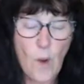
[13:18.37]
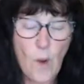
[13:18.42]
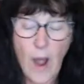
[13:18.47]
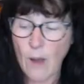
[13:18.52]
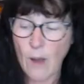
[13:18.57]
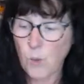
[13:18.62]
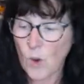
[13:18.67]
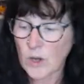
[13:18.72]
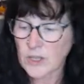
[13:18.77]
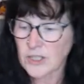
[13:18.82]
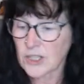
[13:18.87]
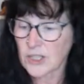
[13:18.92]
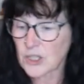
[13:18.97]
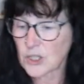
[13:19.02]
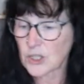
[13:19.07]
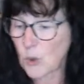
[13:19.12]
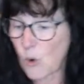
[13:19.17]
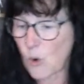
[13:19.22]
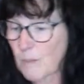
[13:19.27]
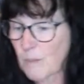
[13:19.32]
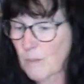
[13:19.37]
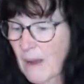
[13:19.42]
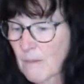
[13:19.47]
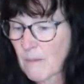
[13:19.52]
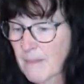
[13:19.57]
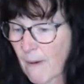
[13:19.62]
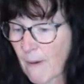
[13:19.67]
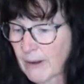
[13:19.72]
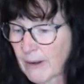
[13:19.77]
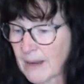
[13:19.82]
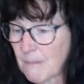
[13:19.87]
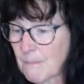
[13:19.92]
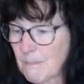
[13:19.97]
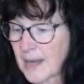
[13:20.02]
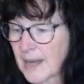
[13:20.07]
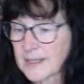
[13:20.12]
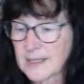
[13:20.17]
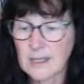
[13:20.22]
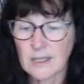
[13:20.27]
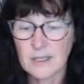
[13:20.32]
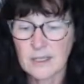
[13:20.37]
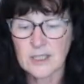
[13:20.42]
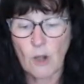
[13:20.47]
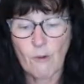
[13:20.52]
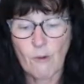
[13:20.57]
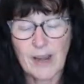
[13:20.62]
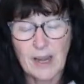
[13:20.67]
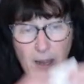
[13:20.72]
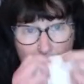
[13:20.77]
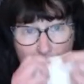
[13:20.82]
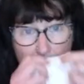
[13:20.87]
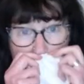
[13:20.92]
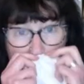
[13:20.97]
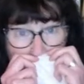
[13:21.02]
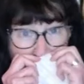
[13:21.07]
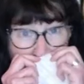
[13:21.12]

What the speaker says: I wanted to talk about Marilyn Manson. Sorry guys, my